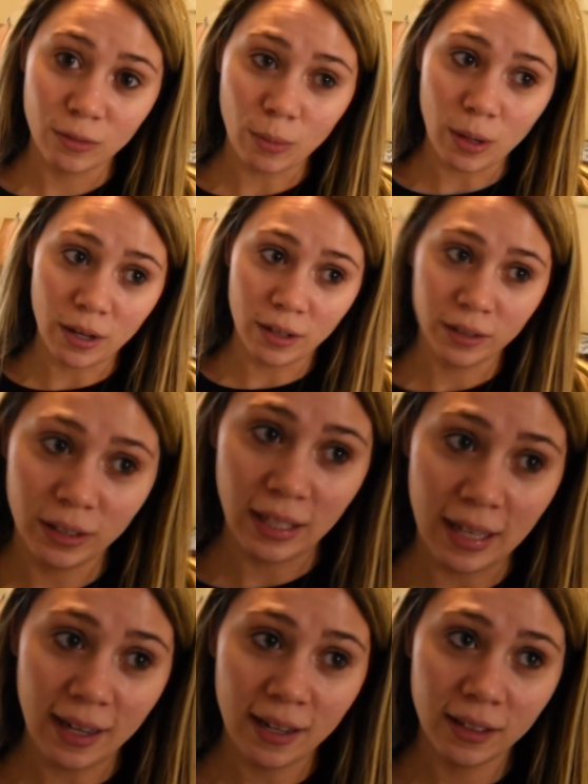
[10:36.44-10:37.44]
Well,
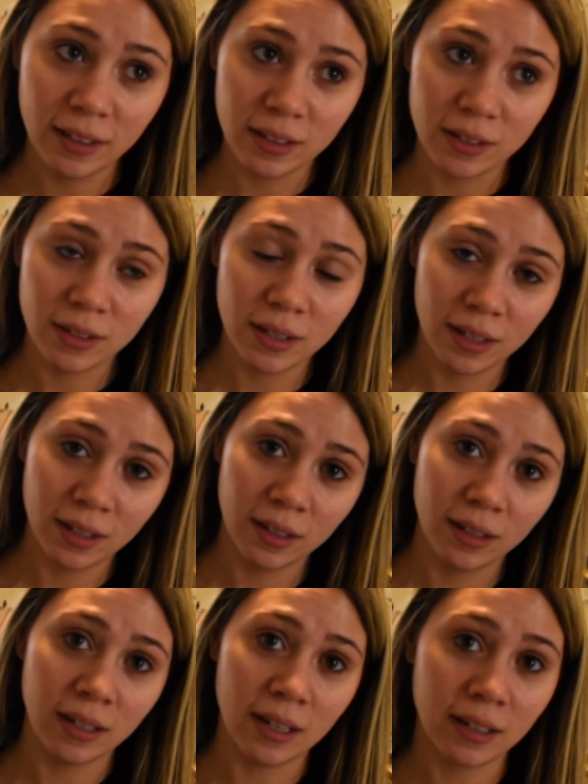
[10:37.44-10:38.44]
yeah, because
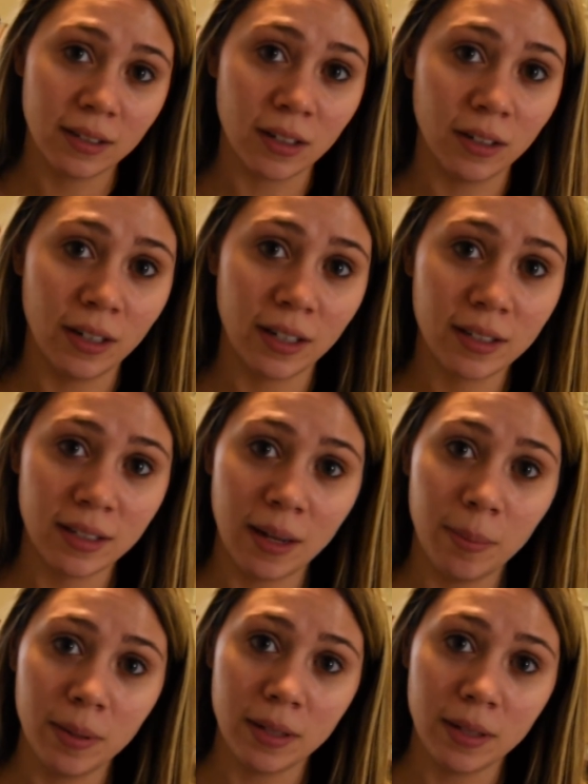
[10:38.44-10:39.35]
our next step